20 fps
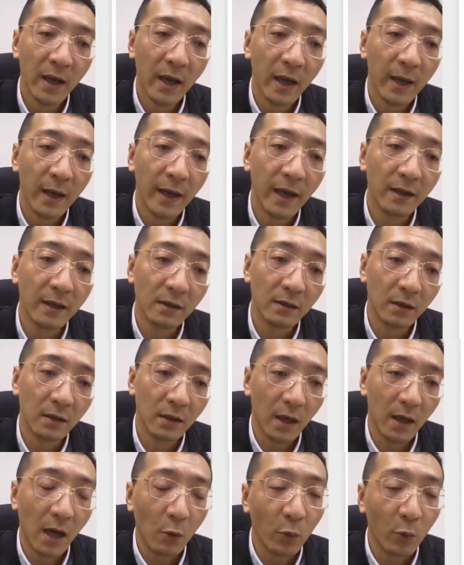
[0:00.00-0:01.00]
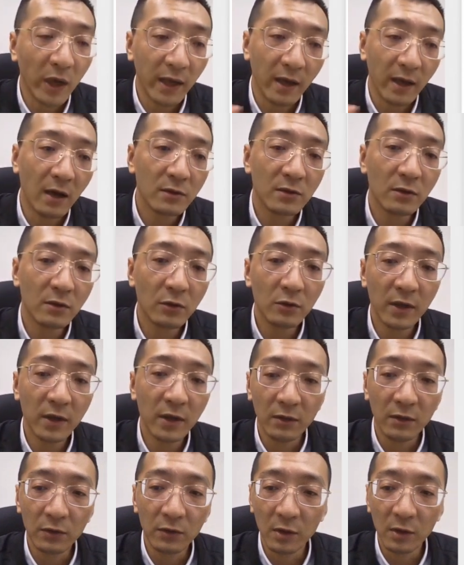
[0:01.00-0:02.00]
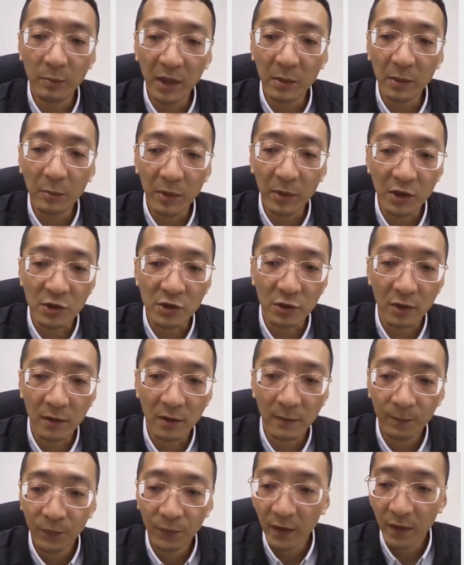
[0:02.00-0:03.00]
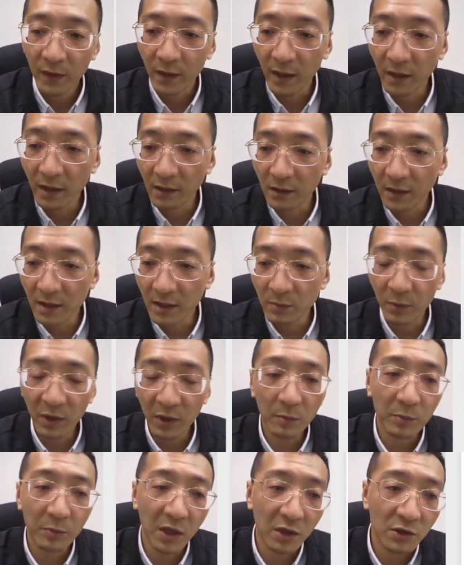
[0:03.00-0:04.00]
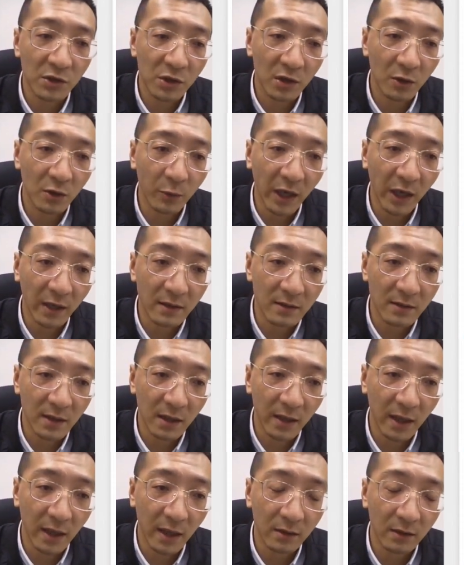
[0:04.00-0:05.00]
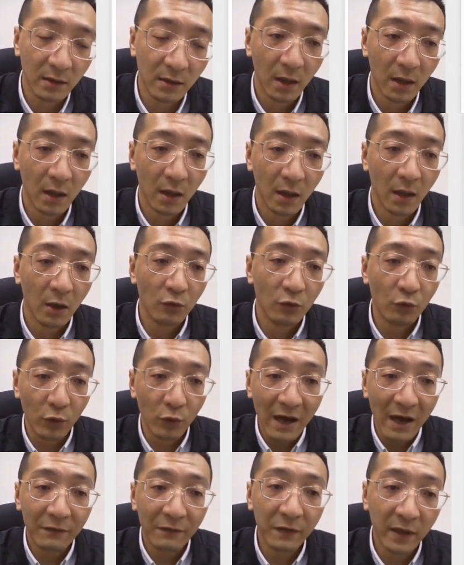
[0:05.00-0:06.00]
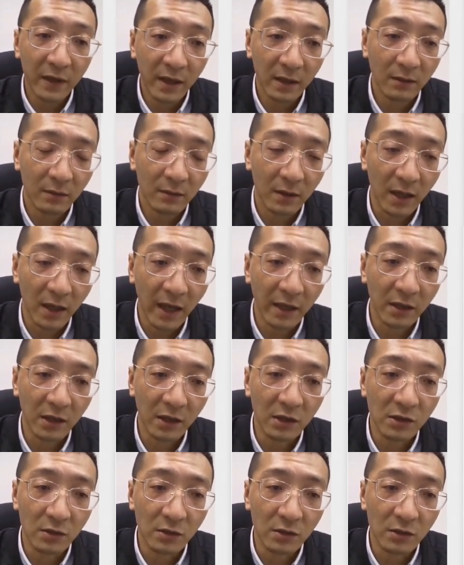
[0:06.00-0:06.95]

And we can also look into the big picture. Then in this big picture, we can say that roughly like in